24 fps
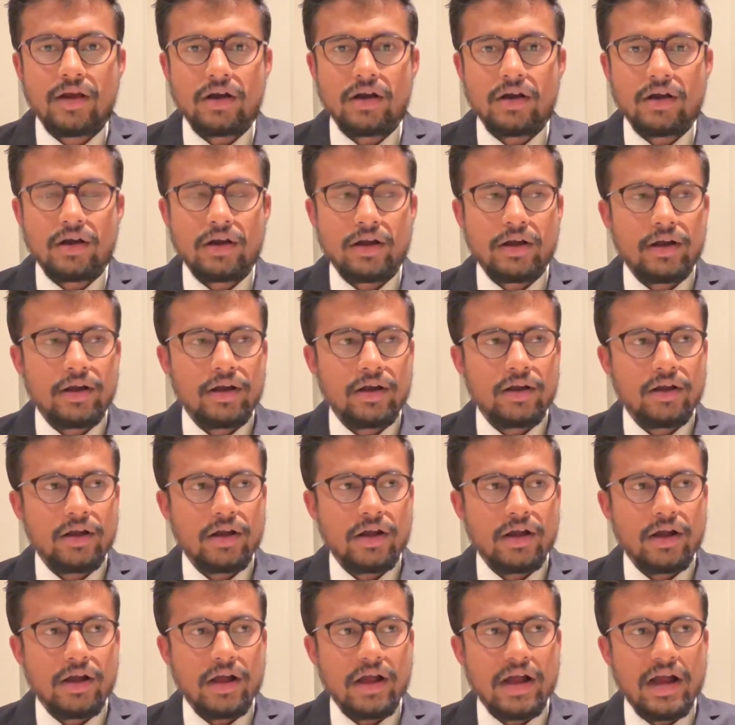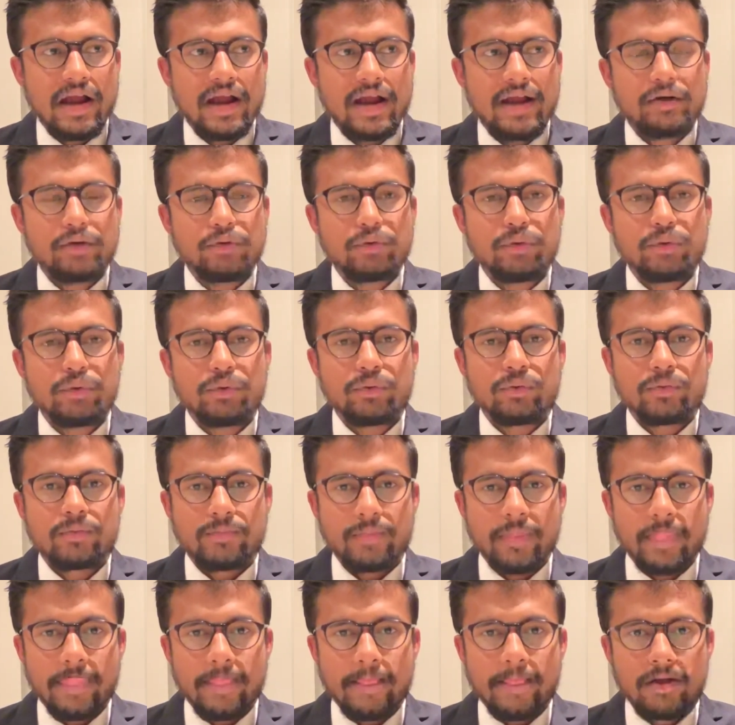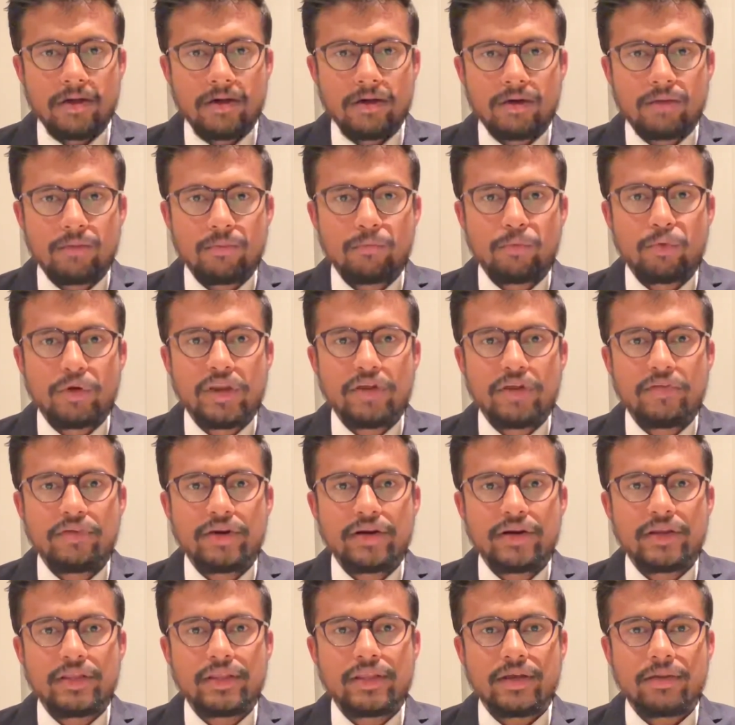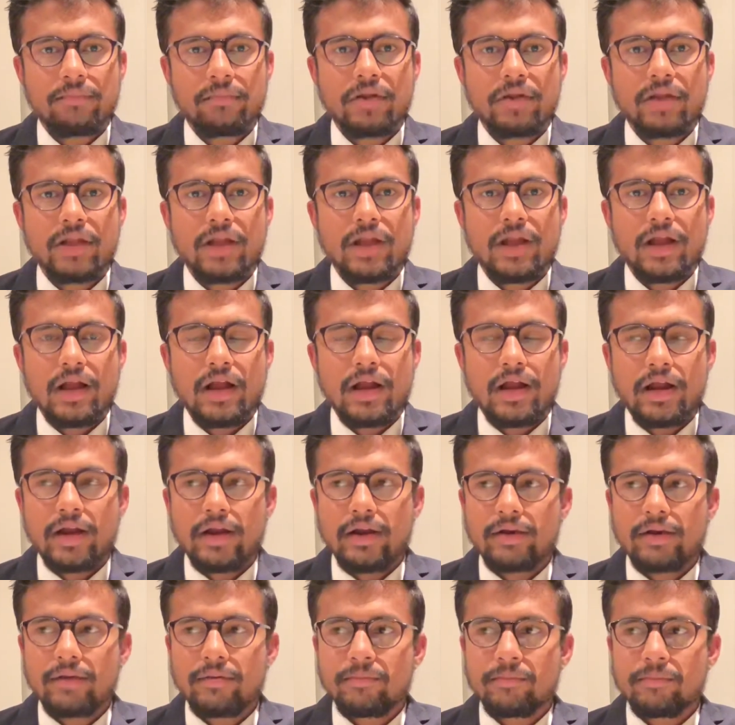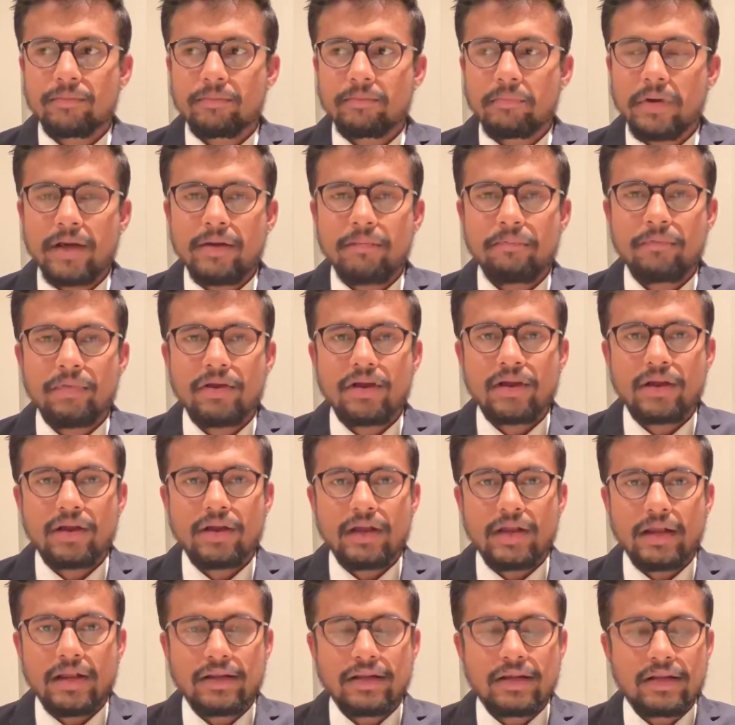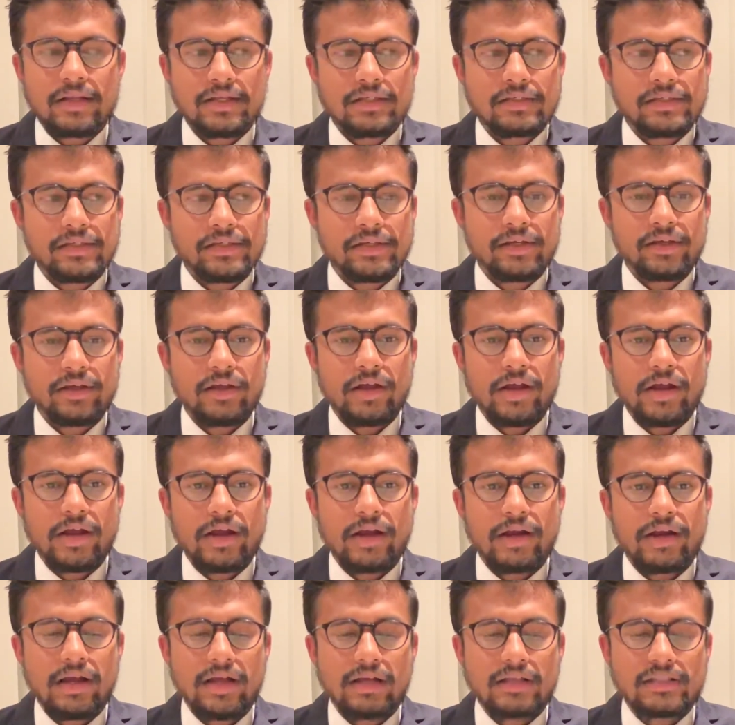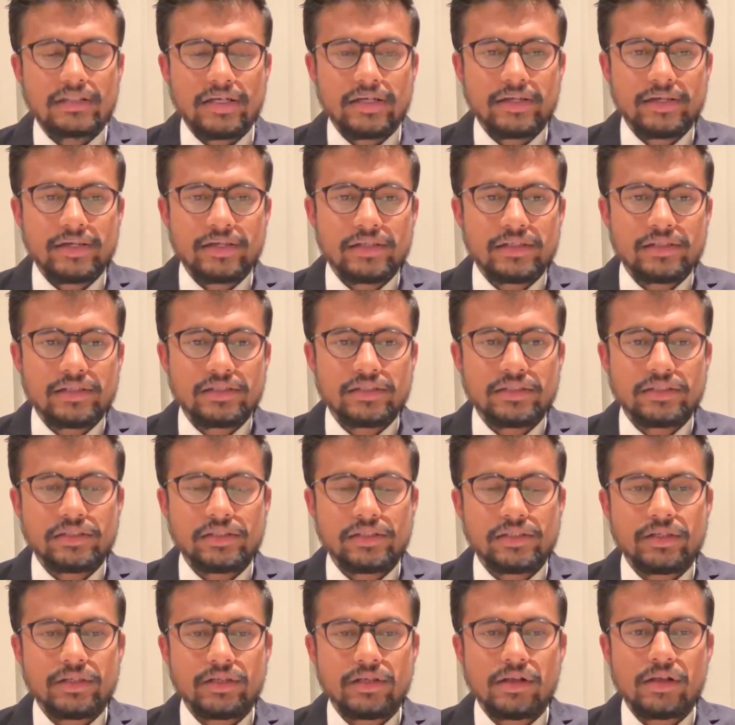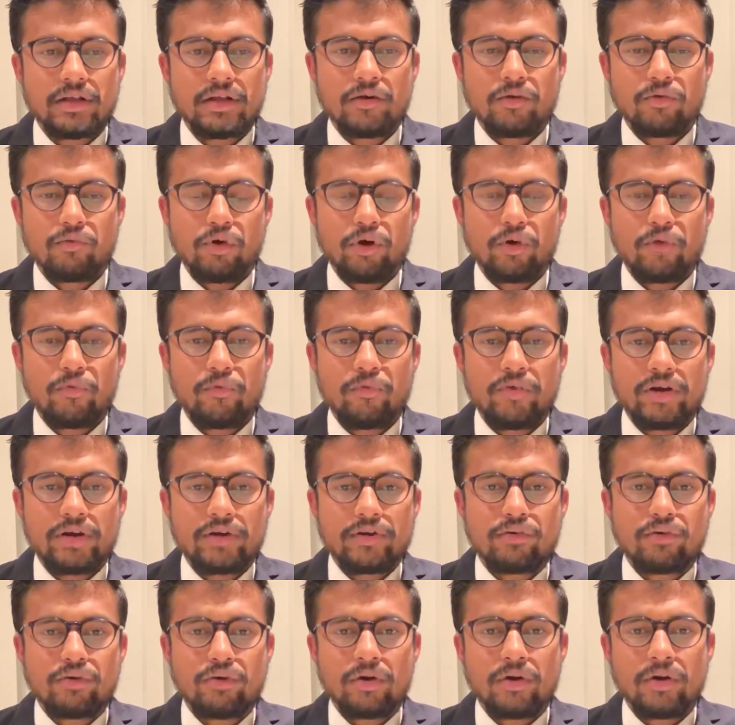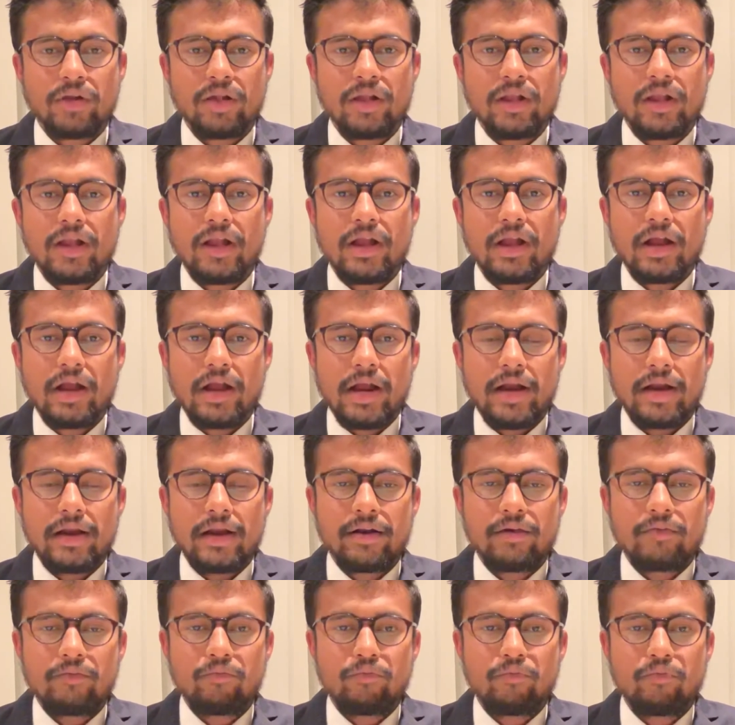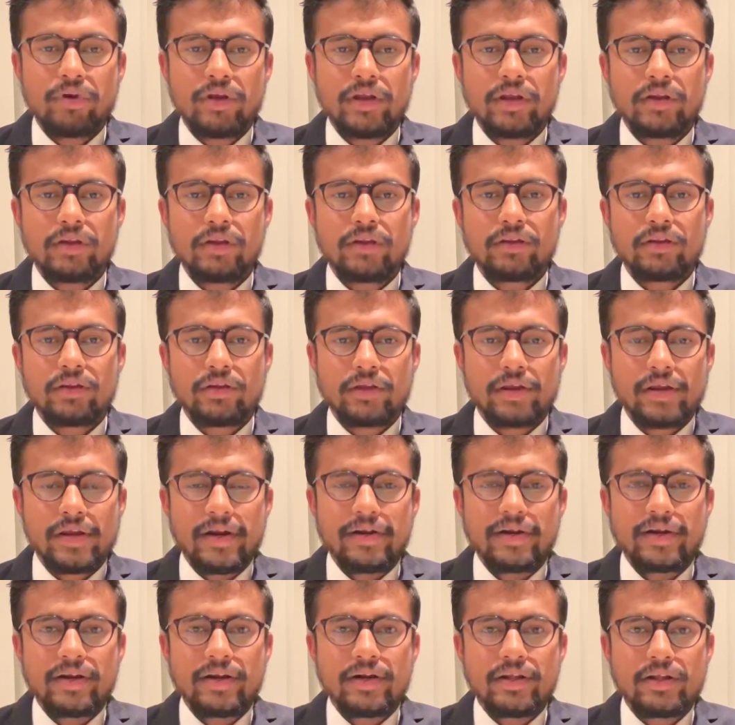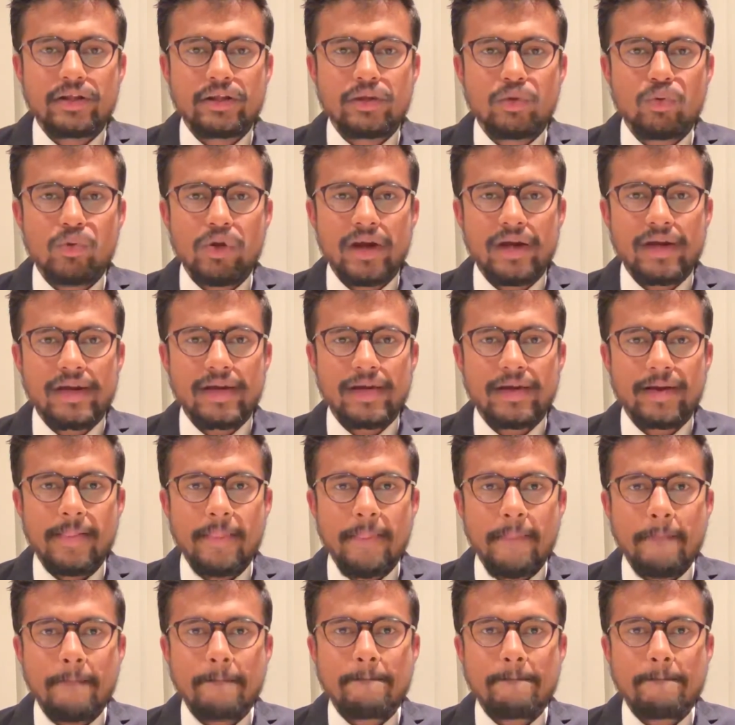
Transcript: I had to motivate them, and by my analyzing, and I started researching what went wrong, and we created a new idea,